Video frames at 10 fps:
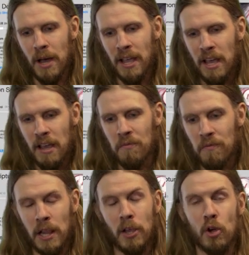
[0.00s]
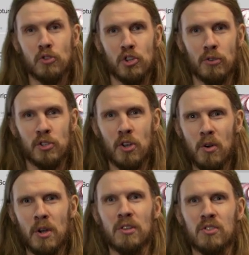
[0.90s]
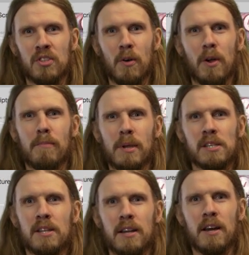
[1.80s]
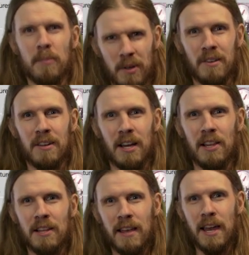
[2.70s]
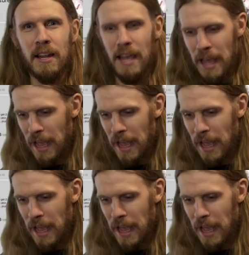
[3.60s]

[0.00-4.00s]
by Velio Josto. So mixing it up, I like that.